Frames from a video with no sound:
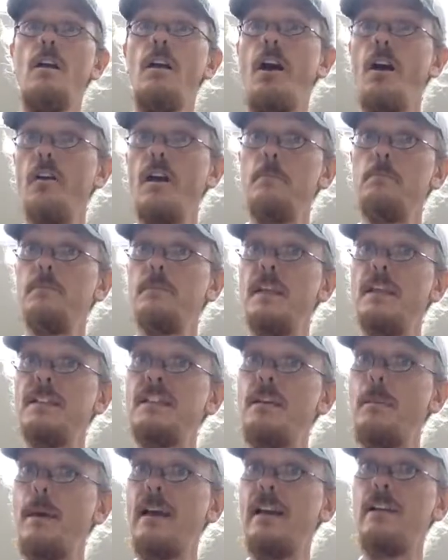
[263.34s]
All right, let's
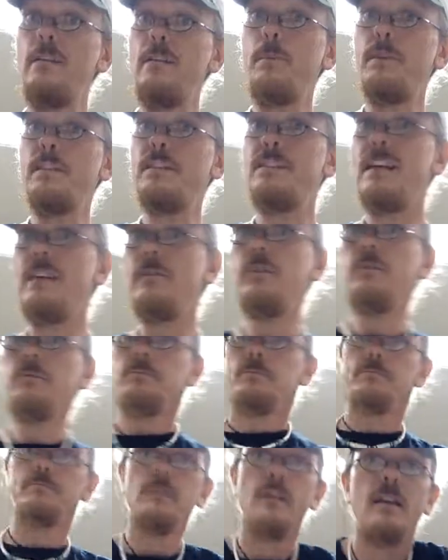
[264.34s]
get back up on the table
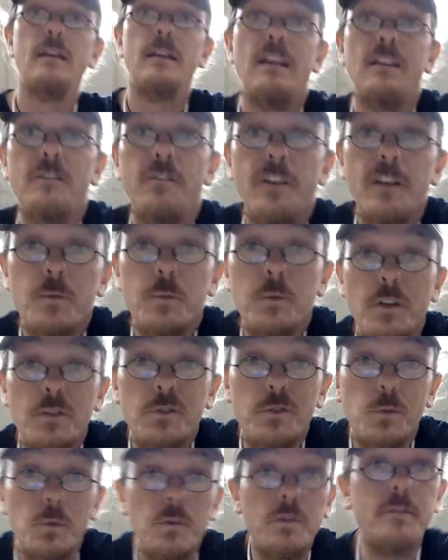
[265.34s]
and finish with our
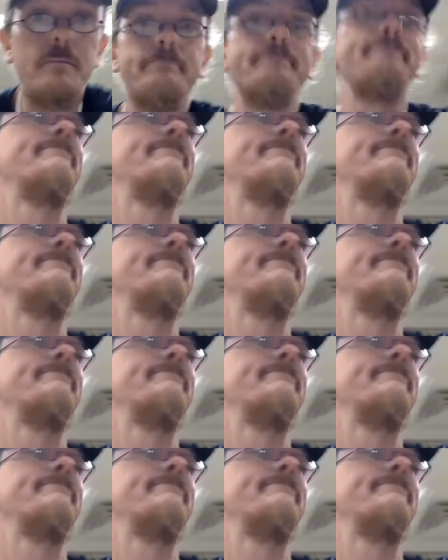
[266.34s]
tools.